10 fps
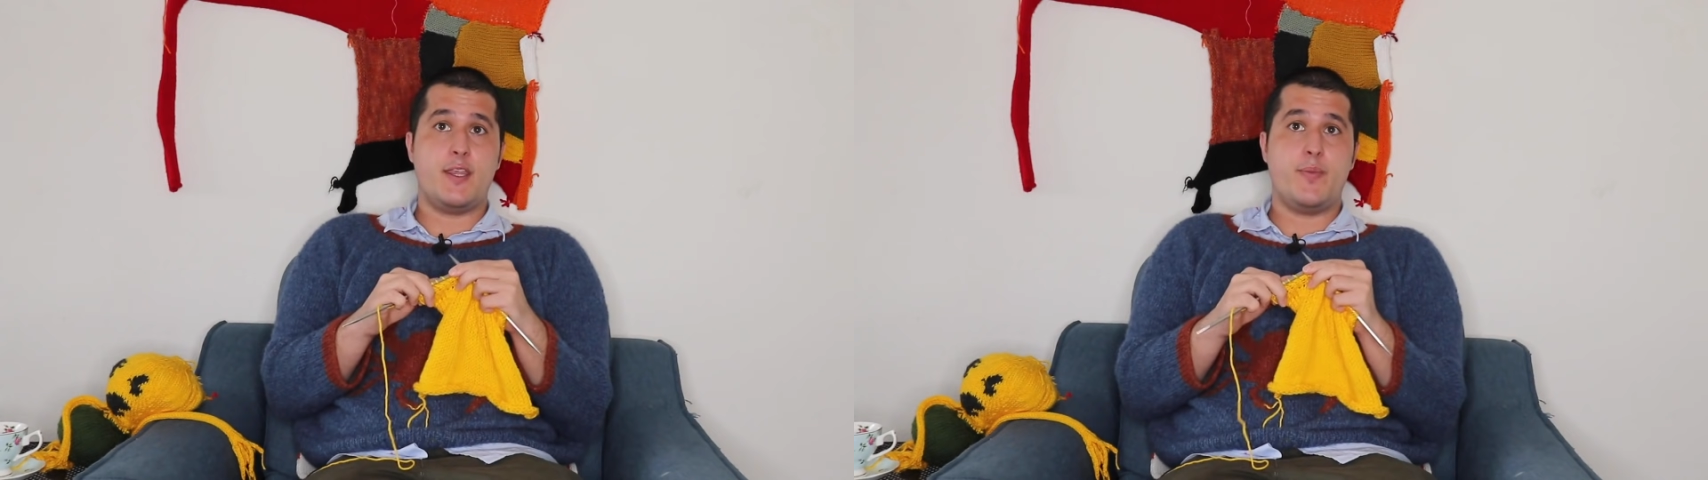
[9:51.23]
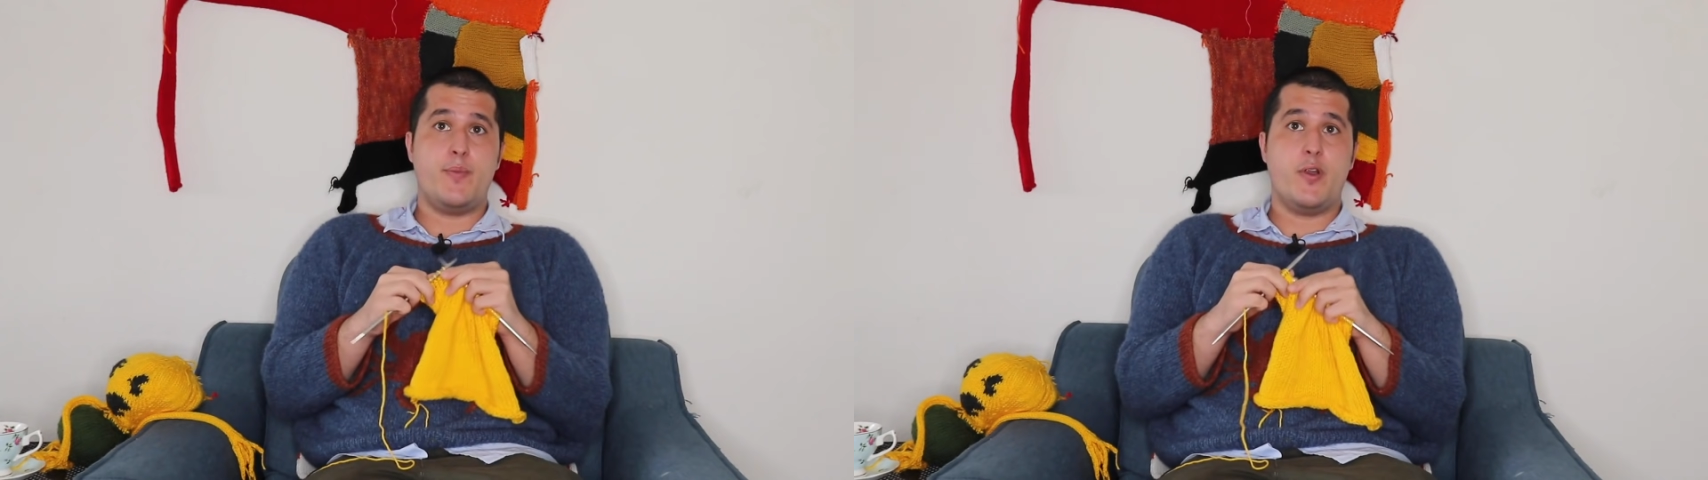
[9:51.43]

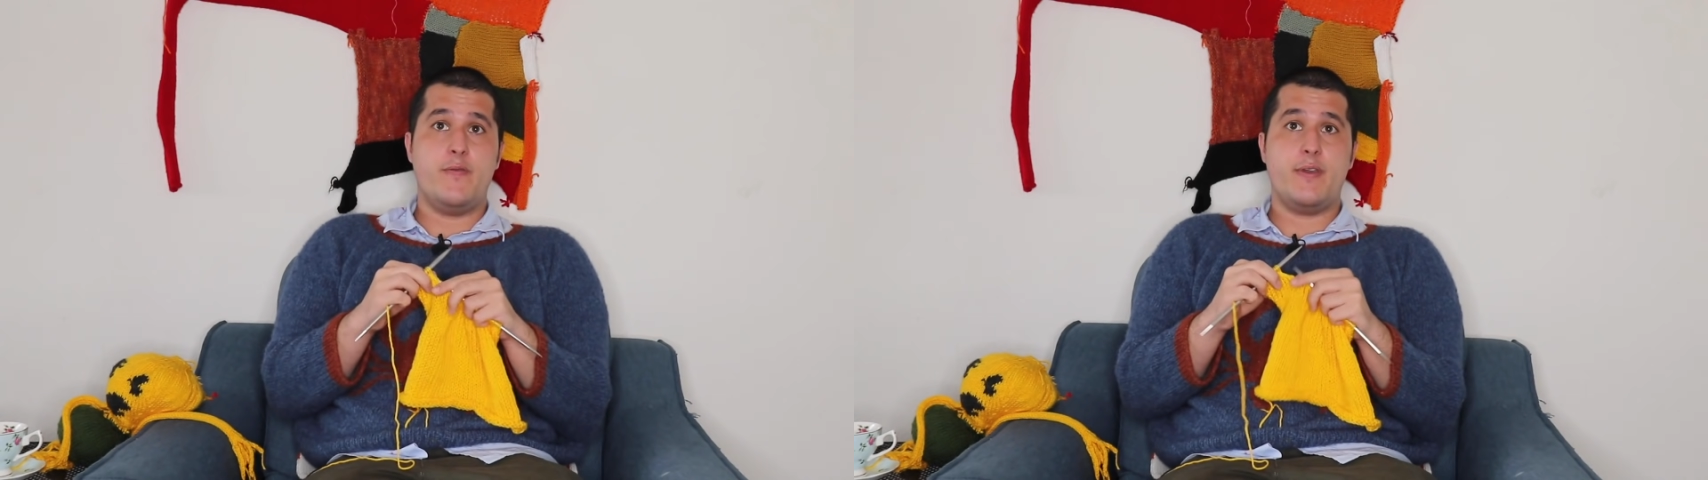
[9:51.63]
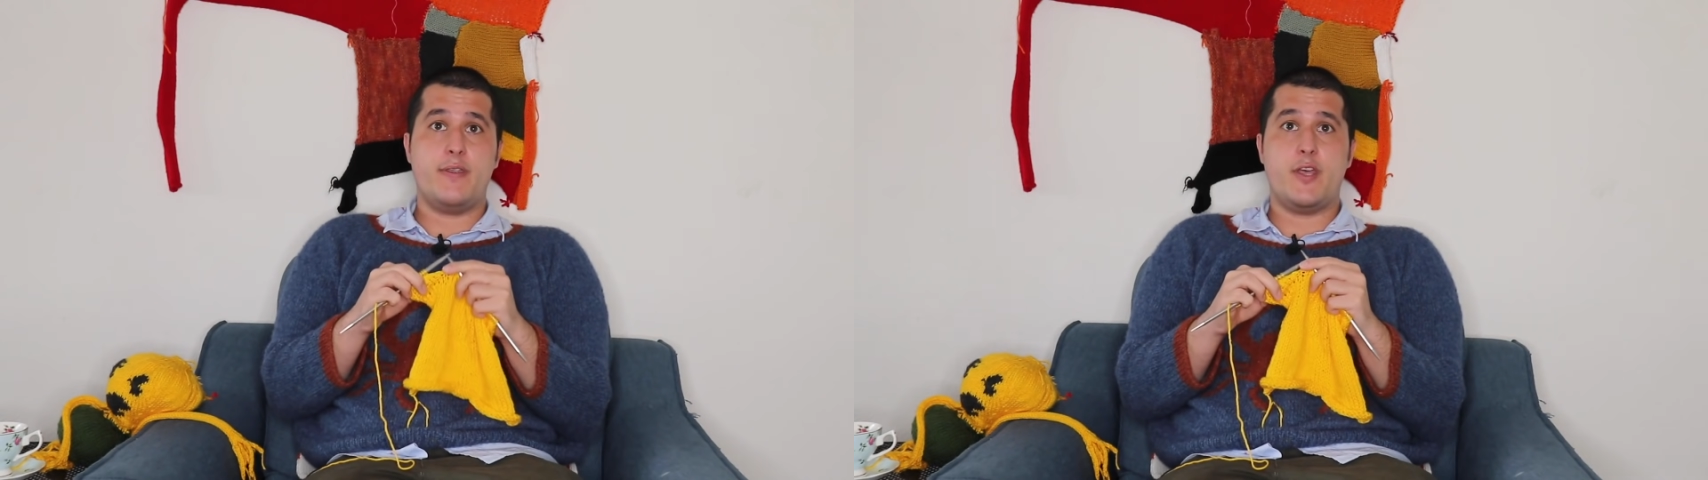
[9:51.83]
the
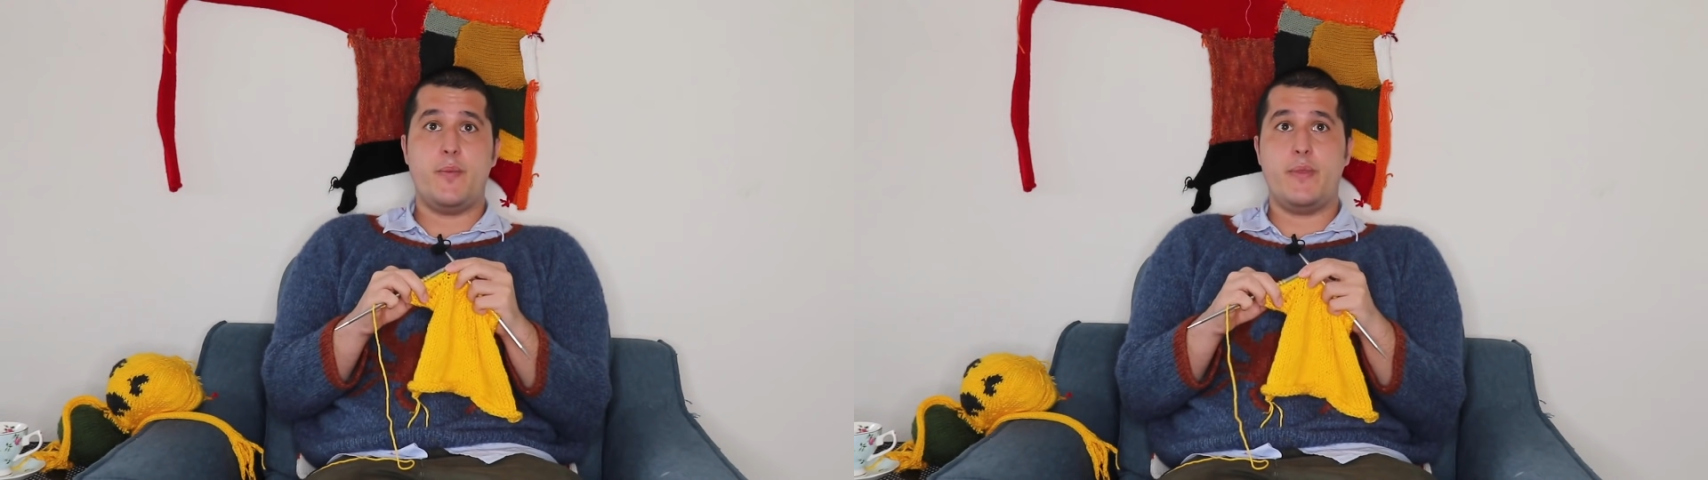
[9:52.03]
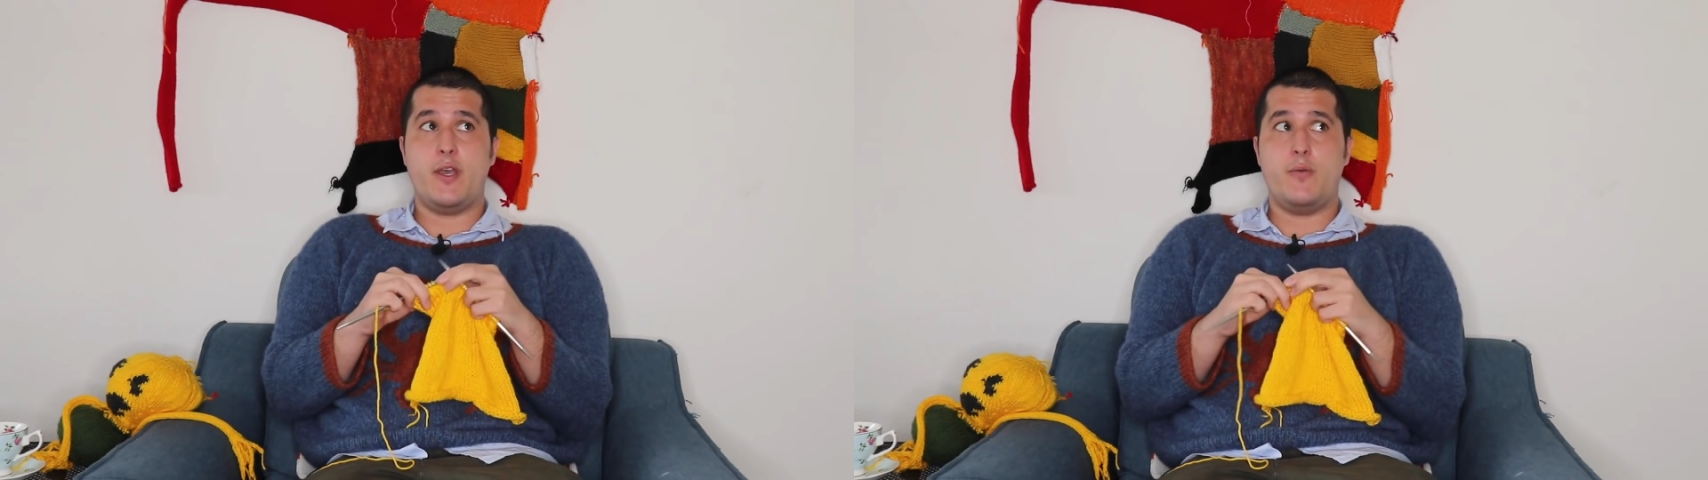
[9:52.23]
perfect
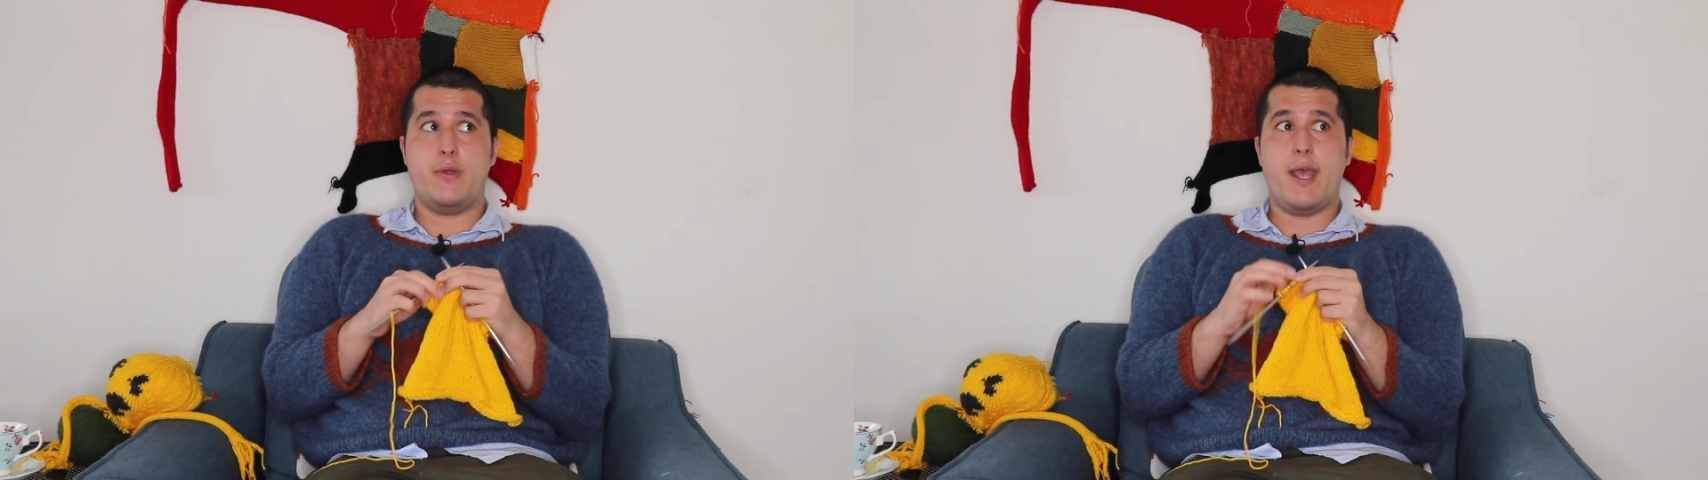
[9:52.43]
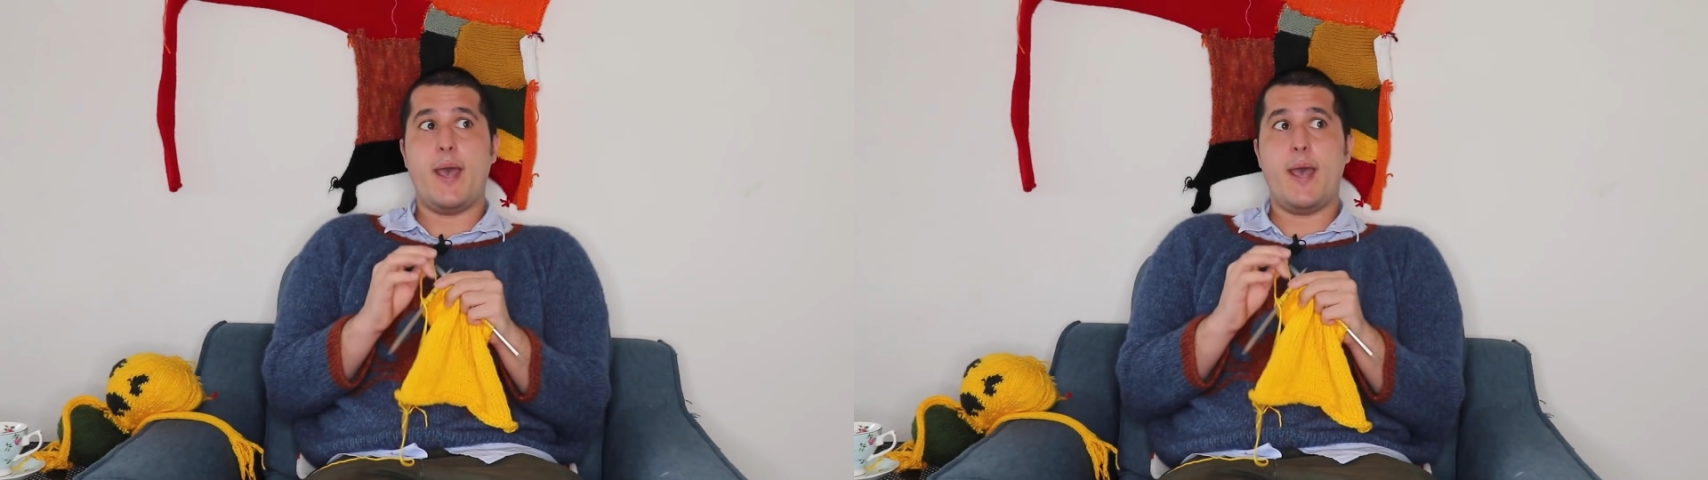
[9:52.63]
thumbnail would